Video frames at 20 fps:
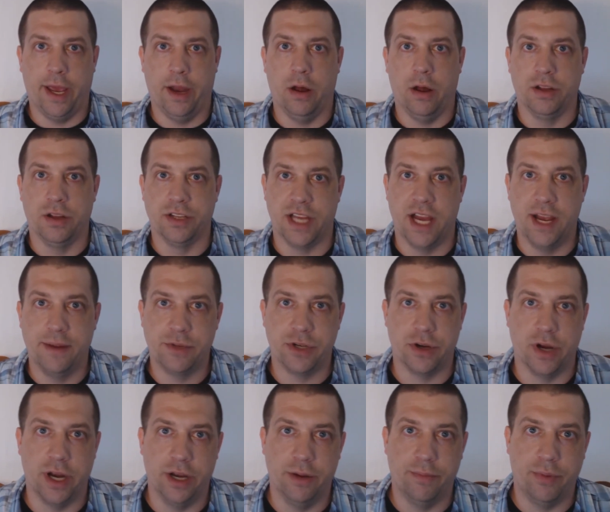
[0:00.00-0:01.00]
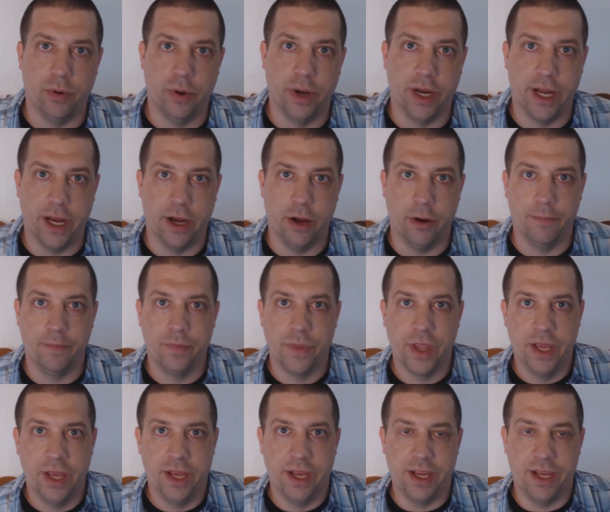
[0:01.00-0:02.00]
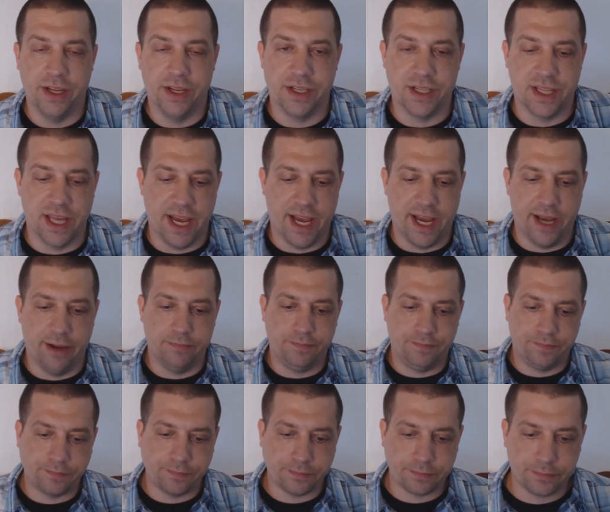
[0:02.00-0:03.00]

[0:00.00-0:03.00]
And all I'm trying to point out is that